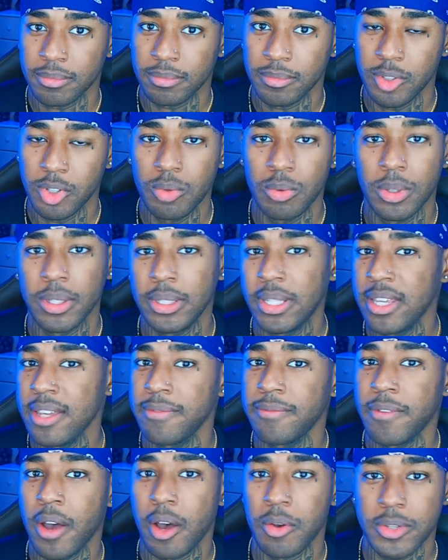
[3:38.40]
You a
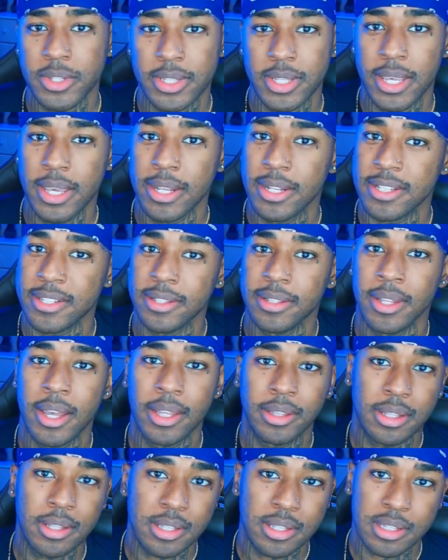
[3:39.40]
default skin. There's
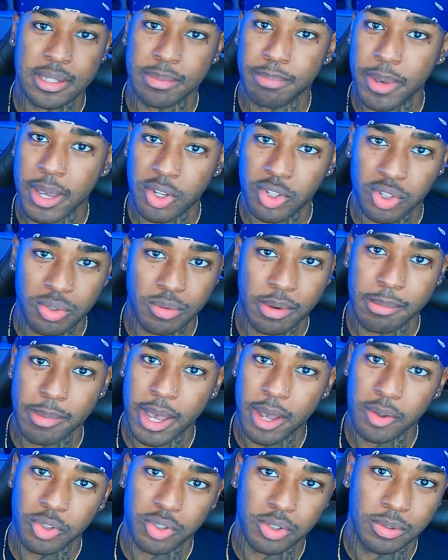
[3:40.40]
nothing special
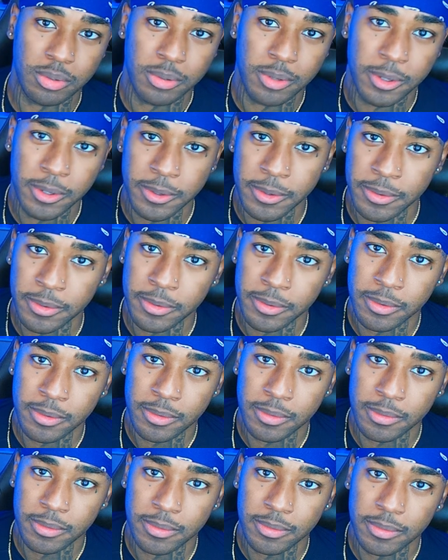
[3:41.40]
about you.
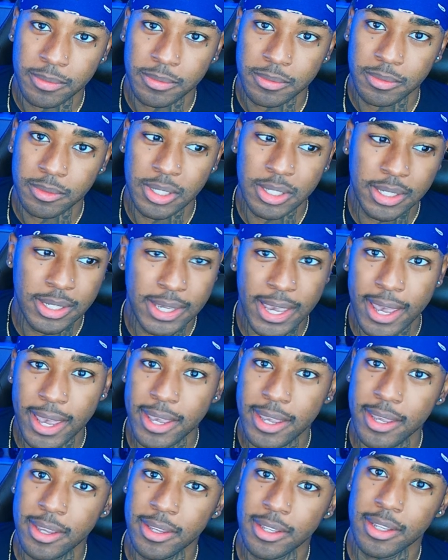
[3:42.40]
You
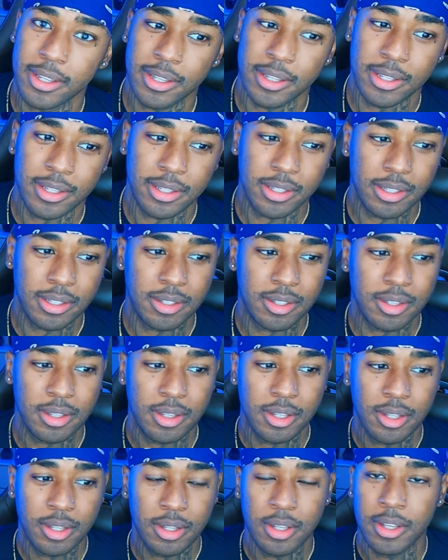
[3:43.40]
gay, you
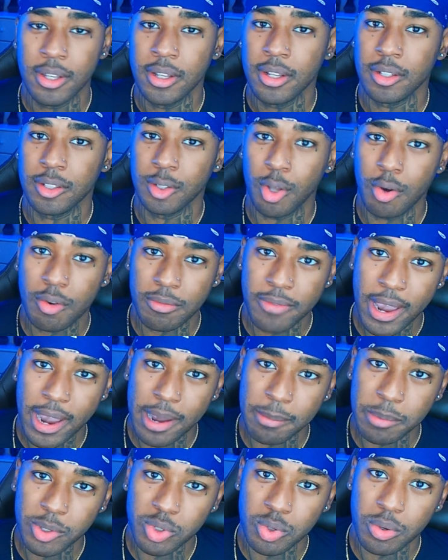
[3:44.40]
low
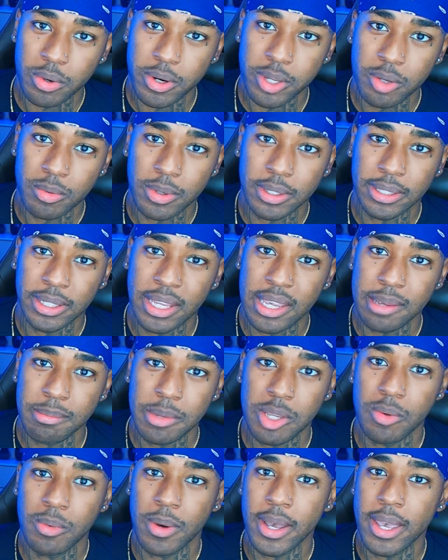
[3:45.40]
vibratory, you a
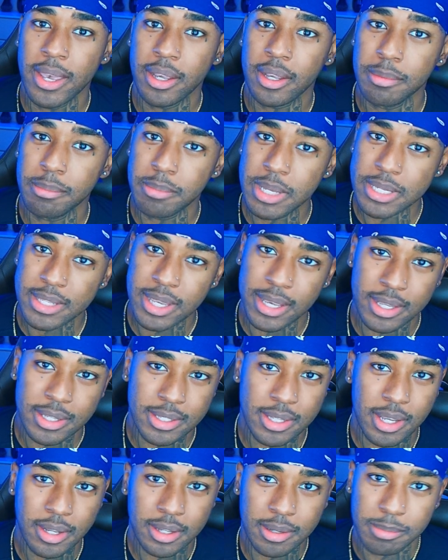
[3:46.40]
demon, you a incubus and
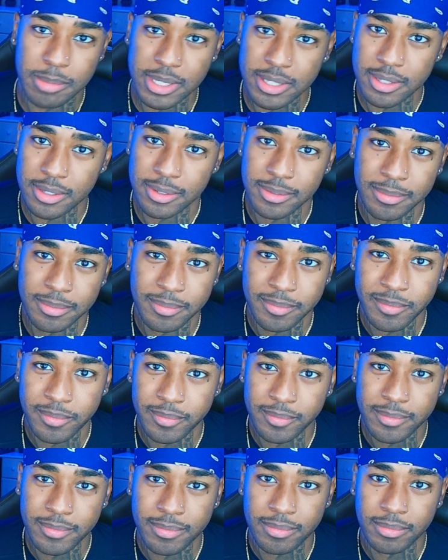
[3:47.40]
succubus.
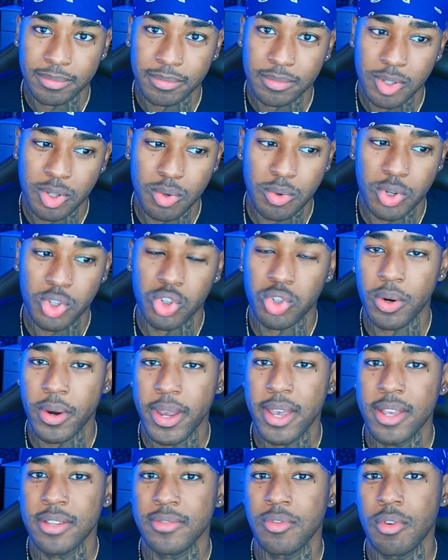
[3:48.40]
You a
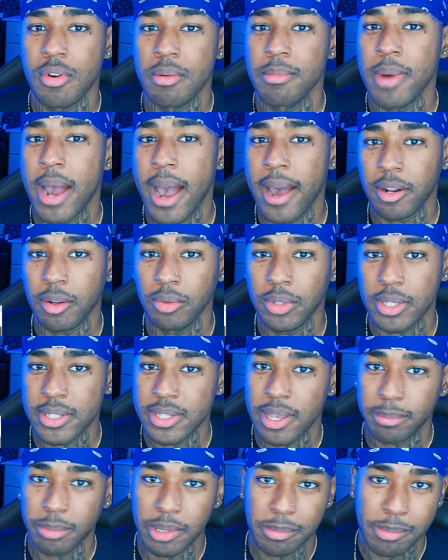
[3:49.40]
transformer auto
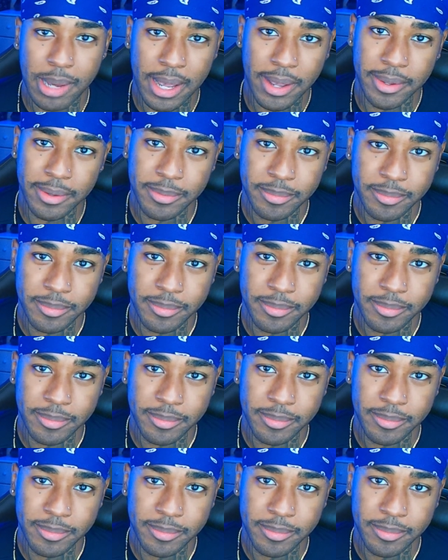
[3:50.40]
deceptibot.